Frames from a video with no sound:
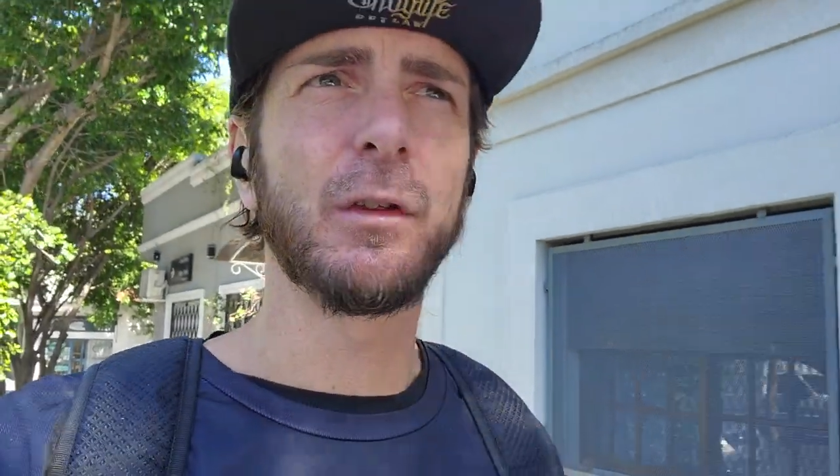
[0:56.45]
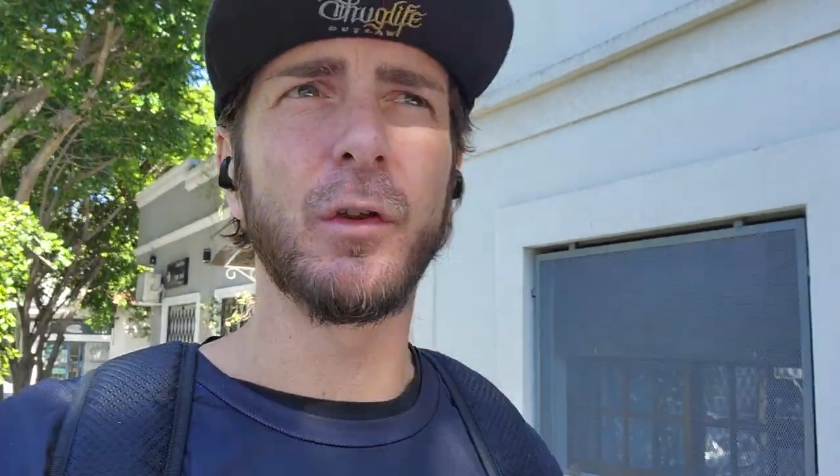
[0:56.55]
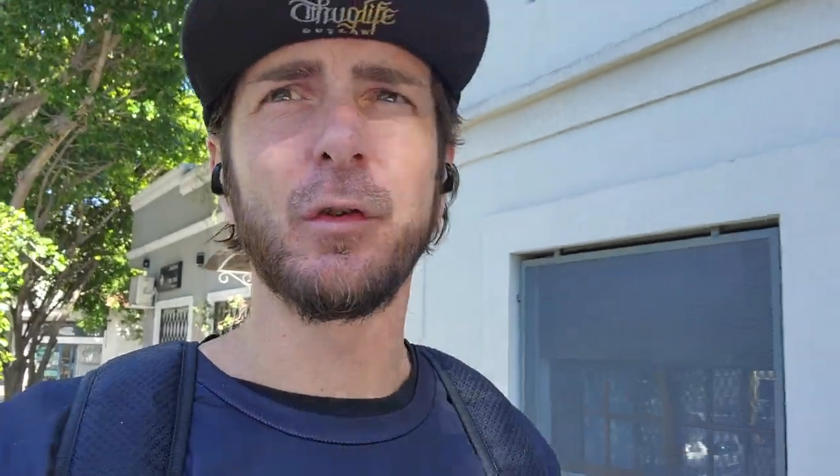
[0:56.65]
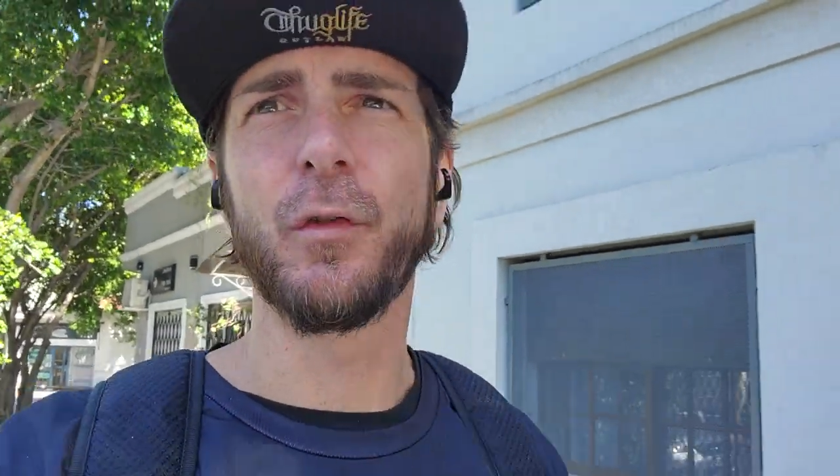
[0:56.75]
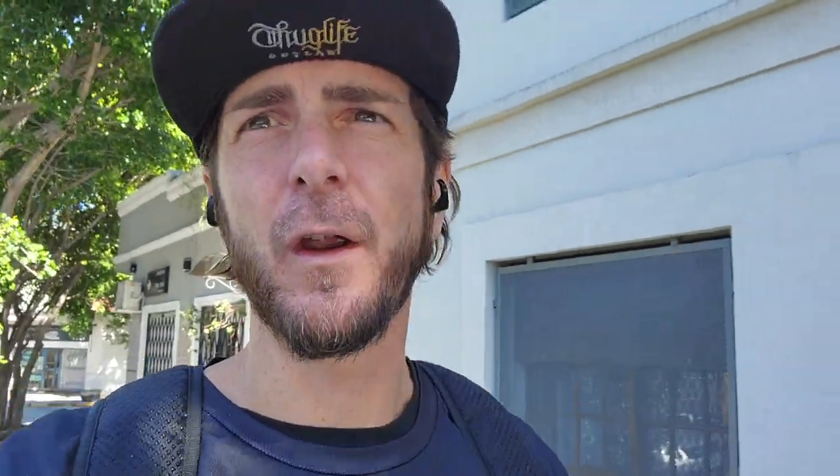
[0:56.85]

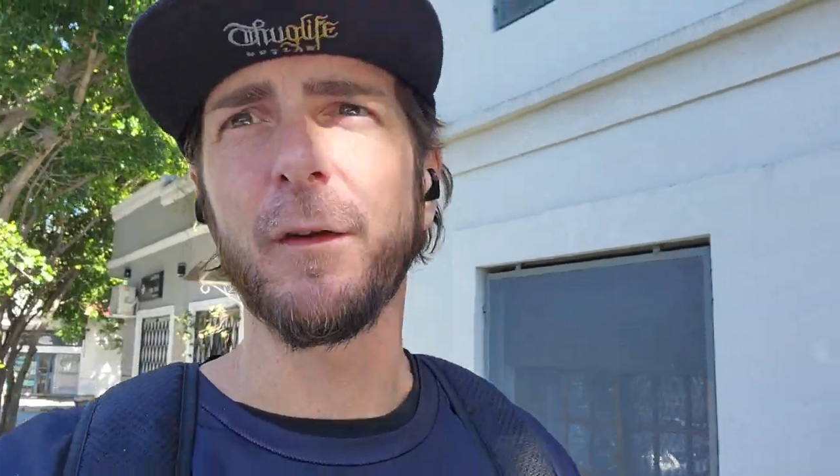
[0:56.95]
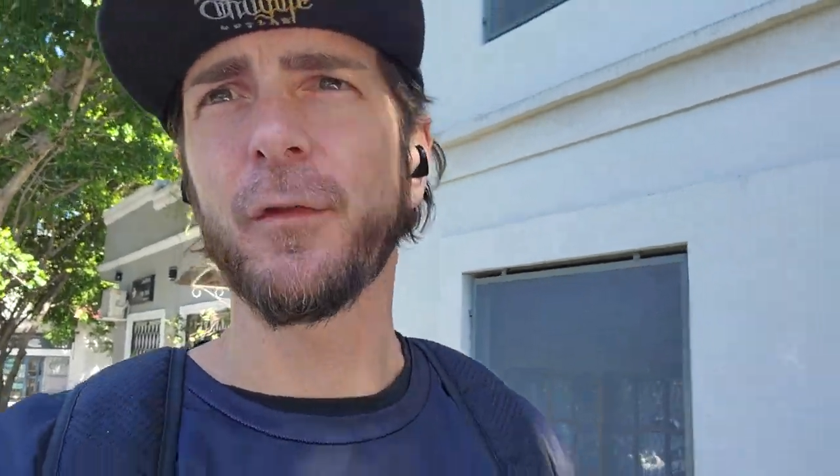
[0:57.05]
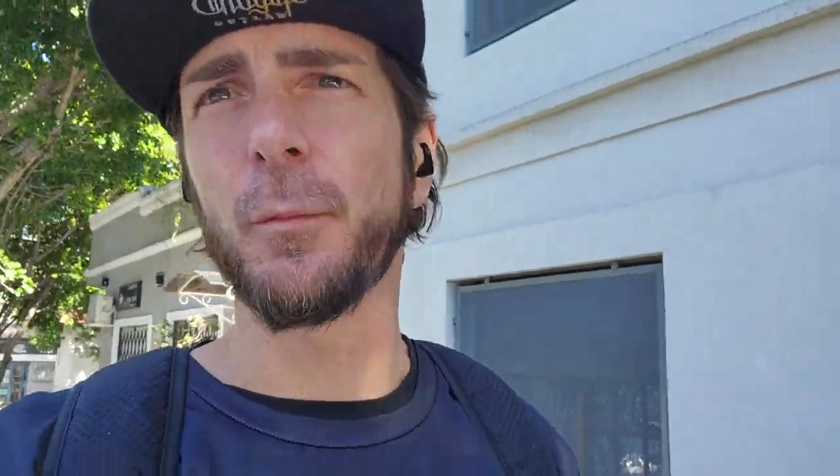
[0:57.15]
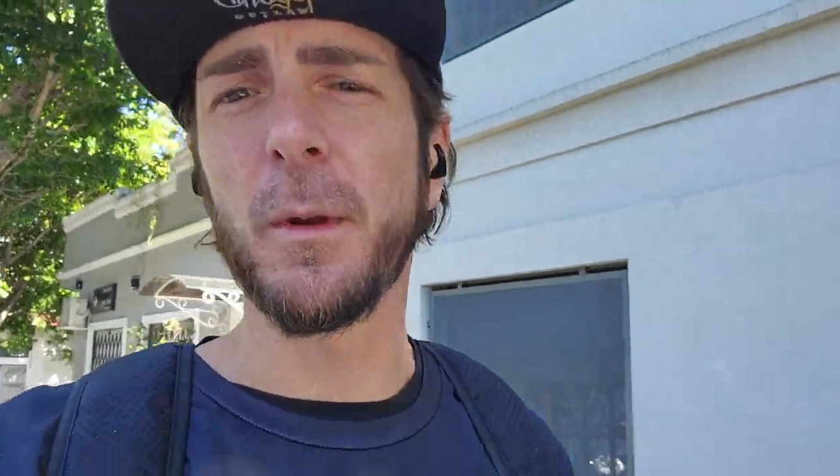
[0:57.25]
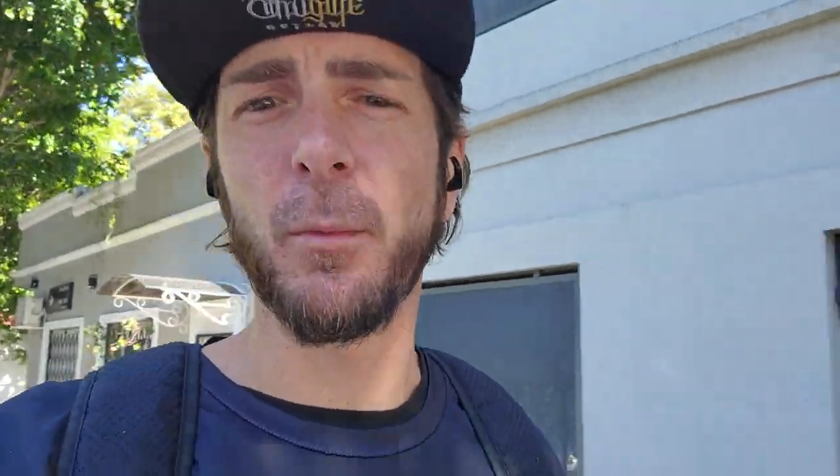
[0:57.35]
there's very
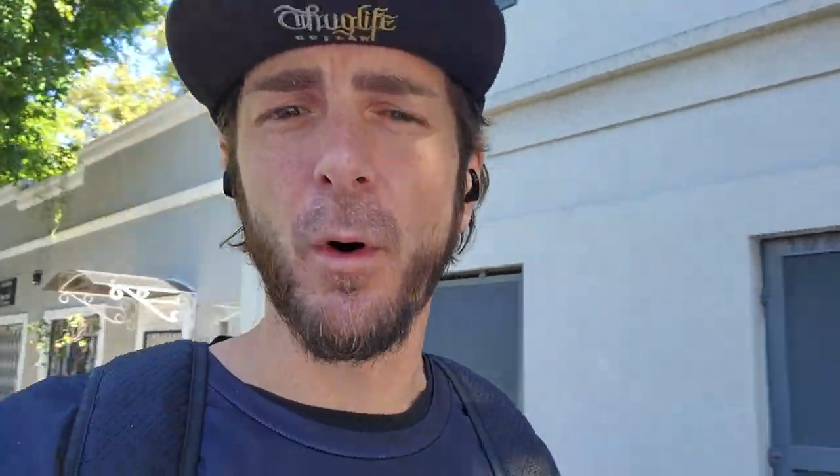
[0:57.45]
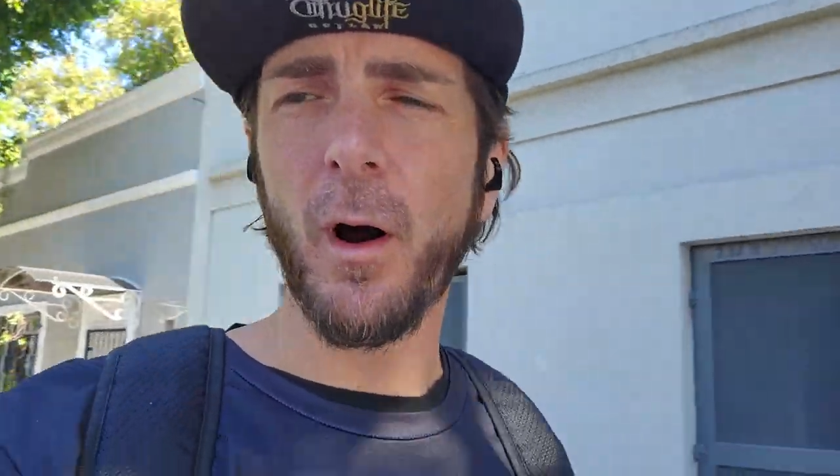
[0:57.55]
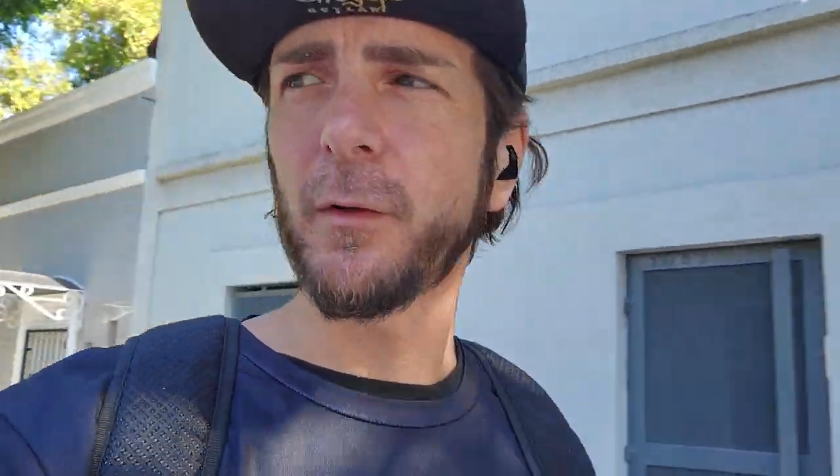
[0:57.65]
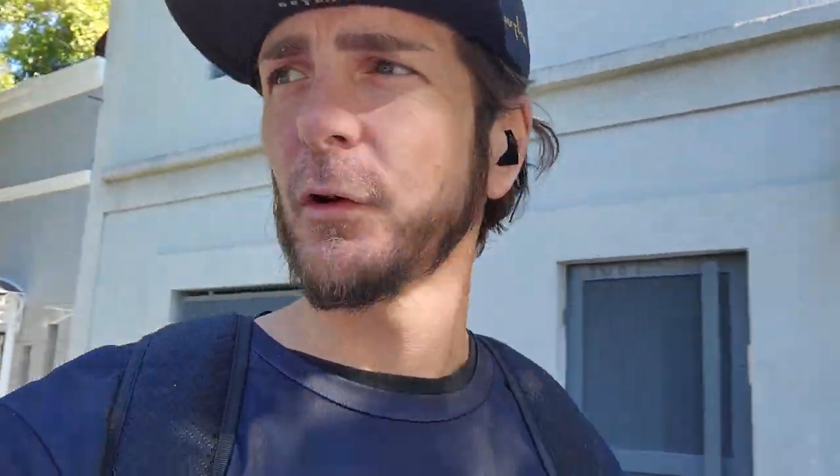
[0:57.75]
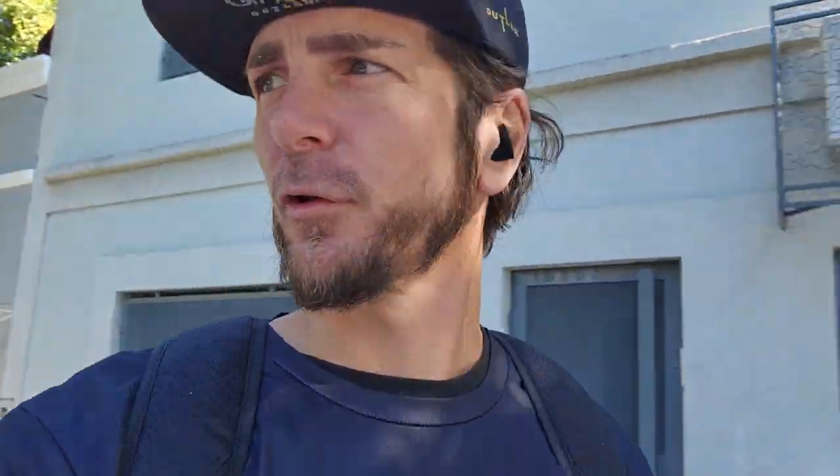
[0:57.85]
few people on the